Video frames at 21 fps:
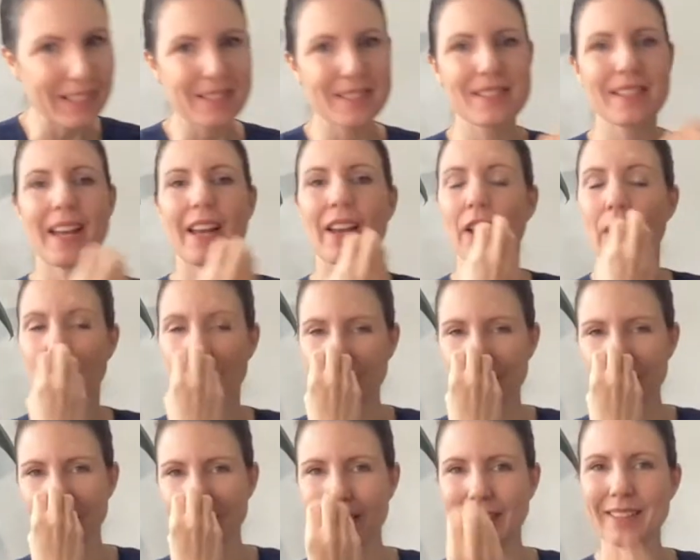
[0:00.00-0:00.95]
this, and
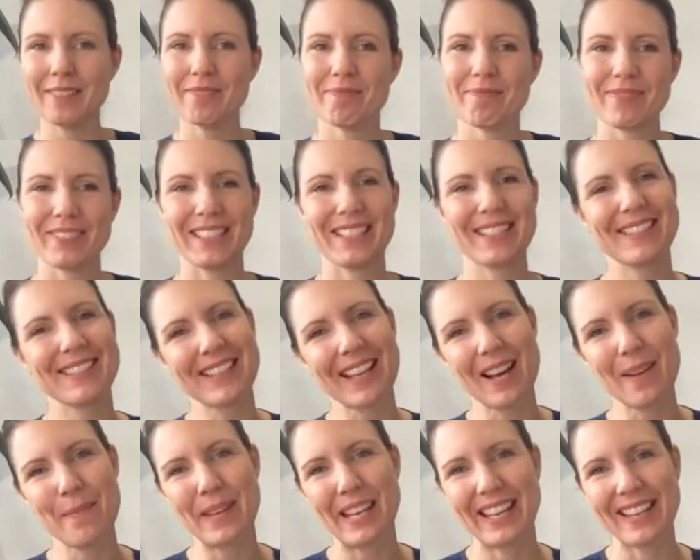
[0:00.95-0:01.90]
hopefully it has
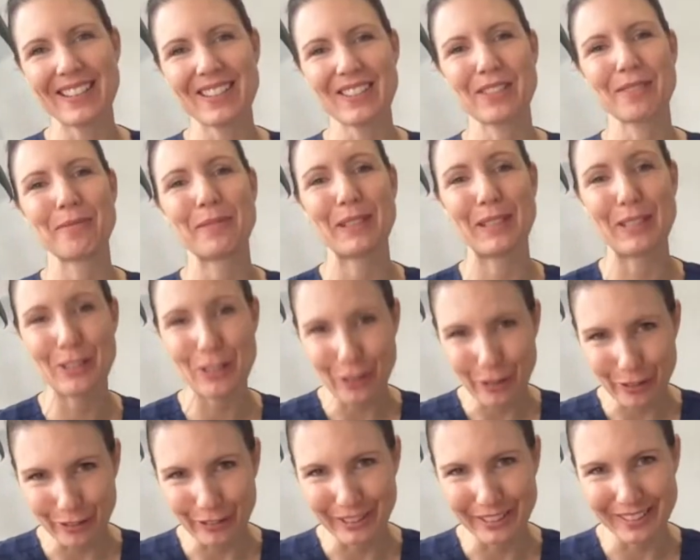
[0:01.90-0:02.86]
come out with a
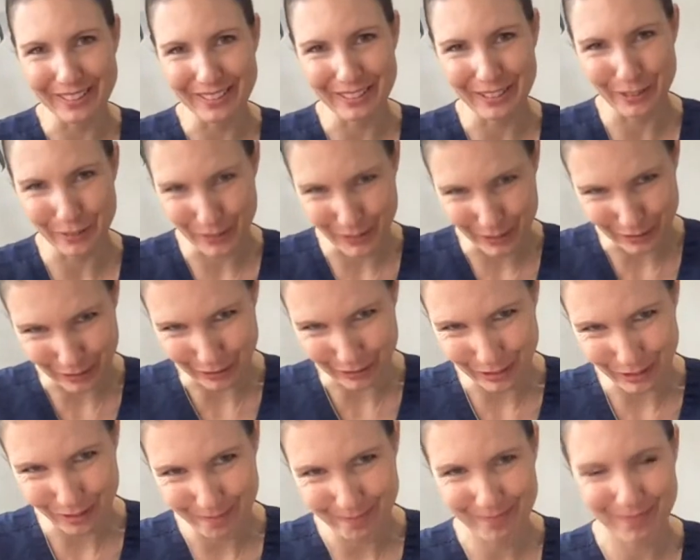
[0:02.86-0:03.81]
torrent of
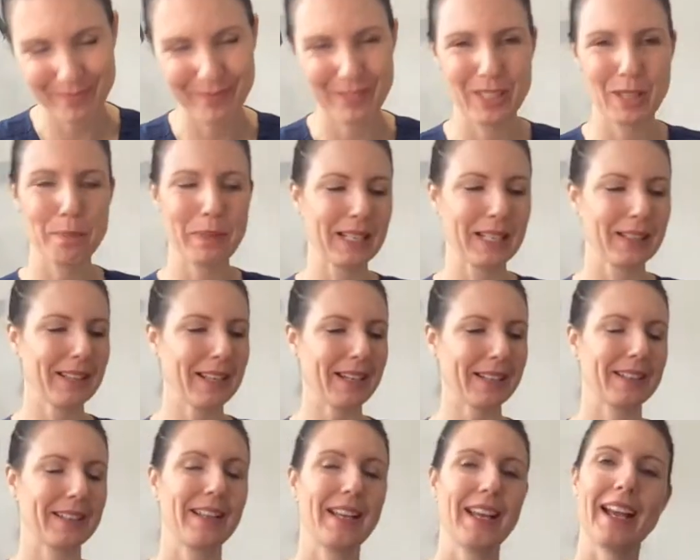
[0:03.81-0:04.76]
snot, with a bit of
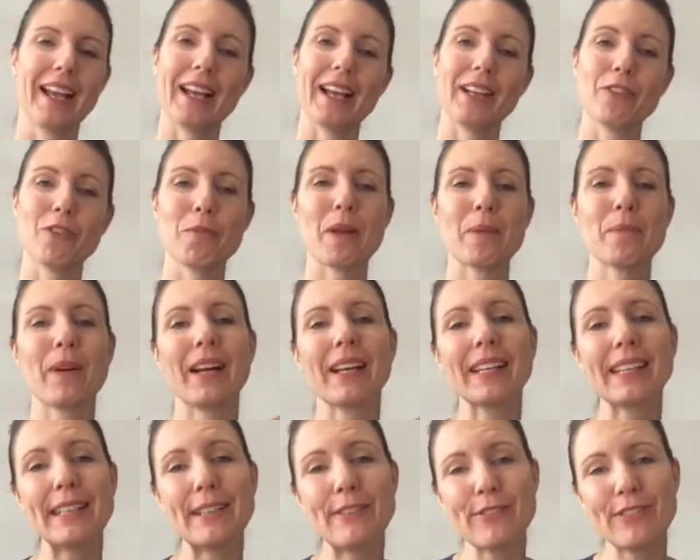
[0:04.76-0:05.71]
luck. And
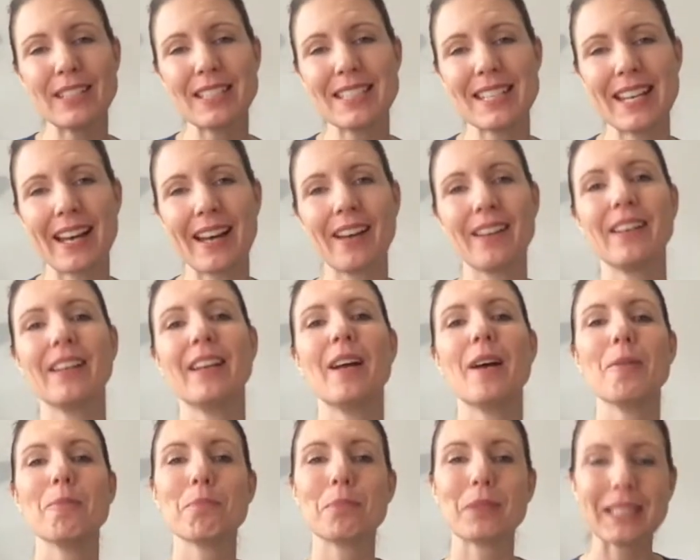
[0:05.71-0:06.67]
remember, if in doubt,
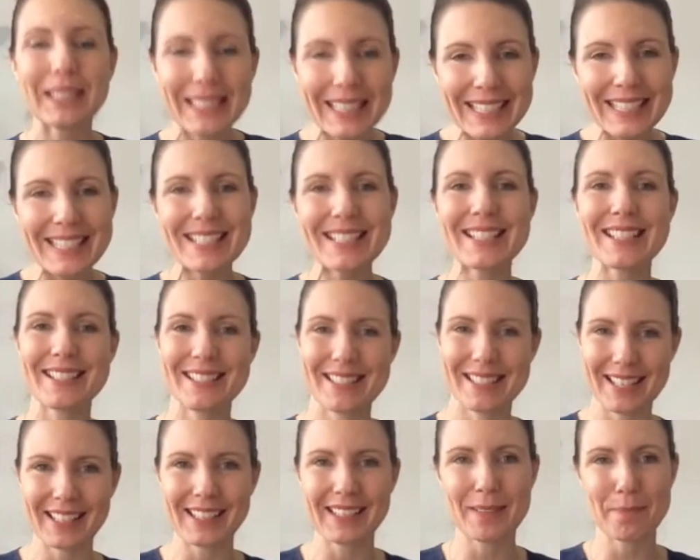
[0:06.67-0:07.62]
please
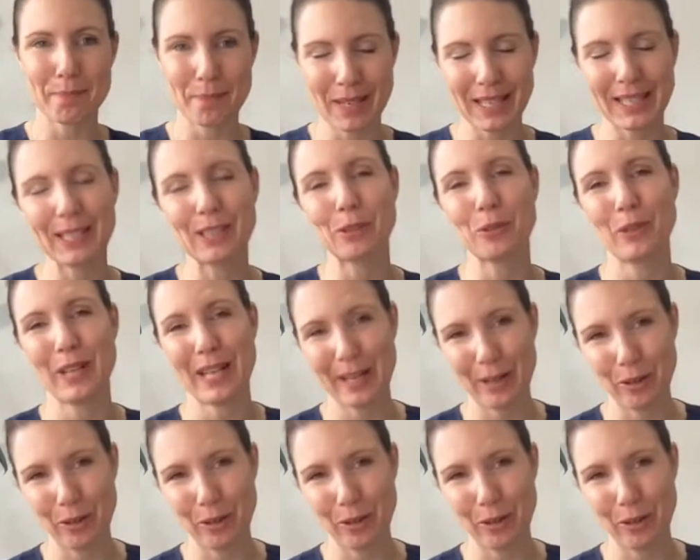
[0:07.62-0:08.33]
seek medical